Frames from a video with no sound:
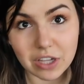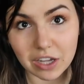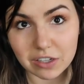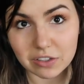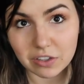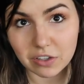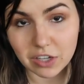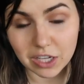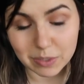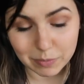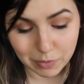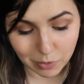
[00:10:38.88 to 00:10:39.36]
talk
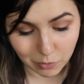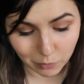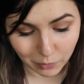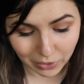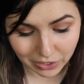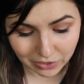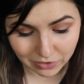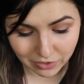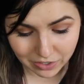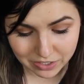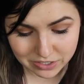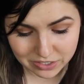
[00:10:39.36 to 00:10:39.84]
a lot about
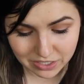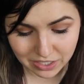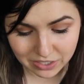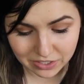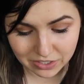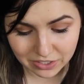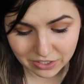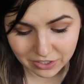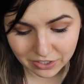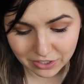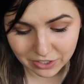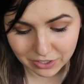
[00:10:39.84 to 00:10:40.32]
weight loss on
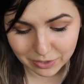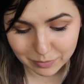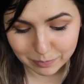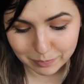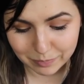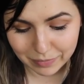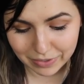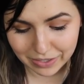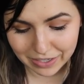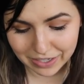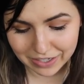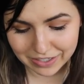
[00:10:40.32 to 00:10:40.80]
here,
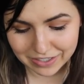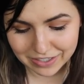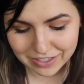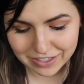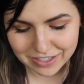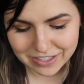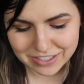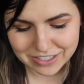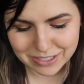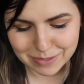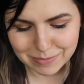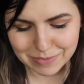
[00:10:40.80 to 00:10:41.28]
but
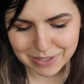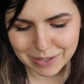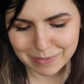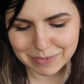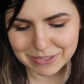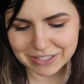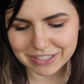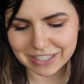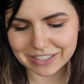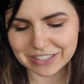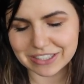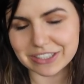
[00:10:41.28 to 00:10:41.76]

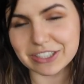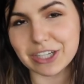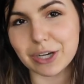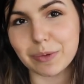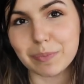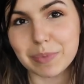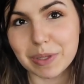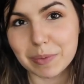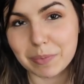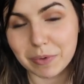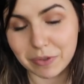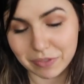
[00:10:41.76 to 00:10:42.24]
sometimes I like to tell
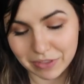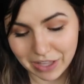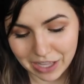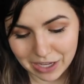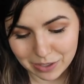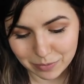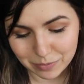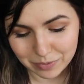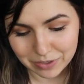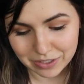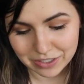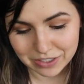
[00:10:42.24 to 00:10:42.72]
people
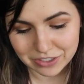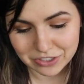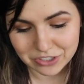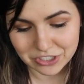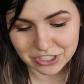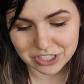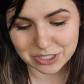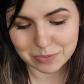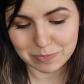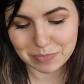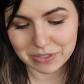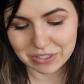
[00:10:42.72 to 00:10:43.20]
that one
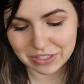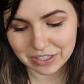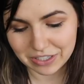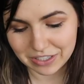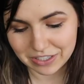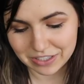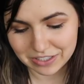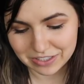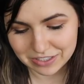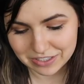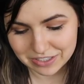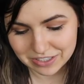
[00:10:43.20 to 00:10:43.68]
just
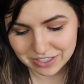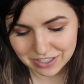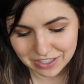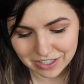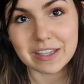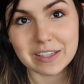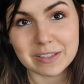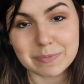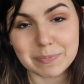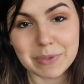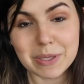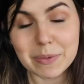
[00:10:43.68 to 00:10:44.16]
because
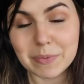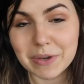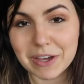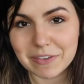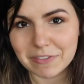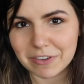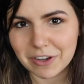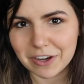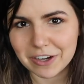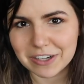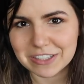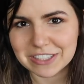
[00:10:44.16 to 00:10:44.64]
people
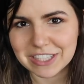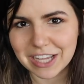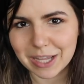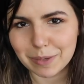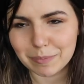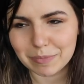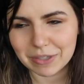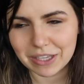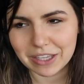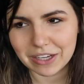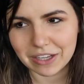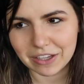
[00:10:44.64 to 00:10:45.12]
have a hard
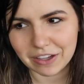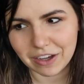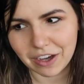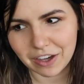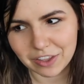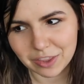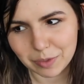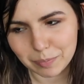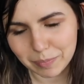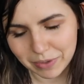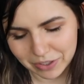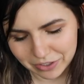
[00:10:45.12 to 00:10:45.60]
time getting
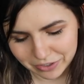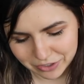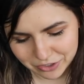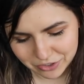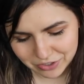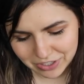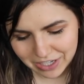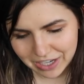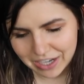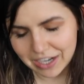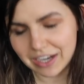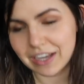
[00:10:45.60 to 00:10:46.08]
on the butter
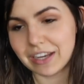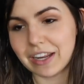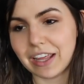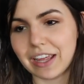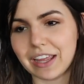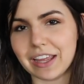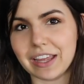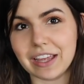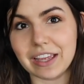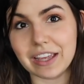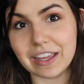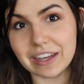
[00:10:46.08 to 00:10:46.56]
train,
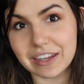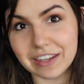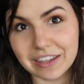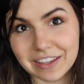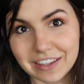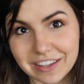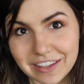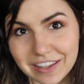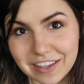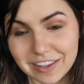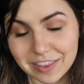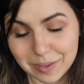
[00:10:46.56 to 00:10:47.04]
and
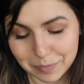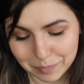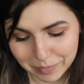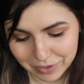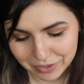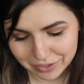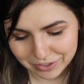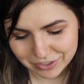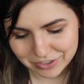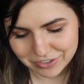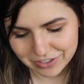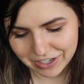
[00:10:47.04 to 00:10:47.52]
the
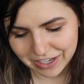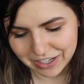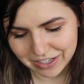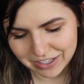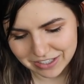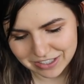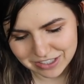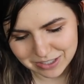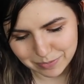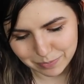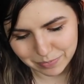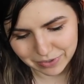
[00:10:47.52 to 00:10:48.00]
butter train
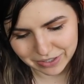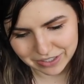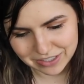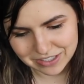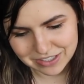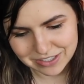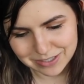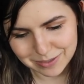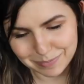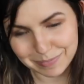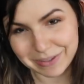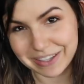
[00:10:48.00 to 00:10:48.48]
is the
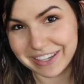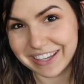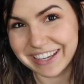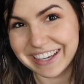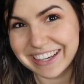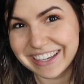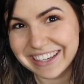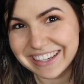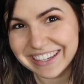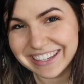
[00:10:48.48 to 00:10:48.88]
place to be.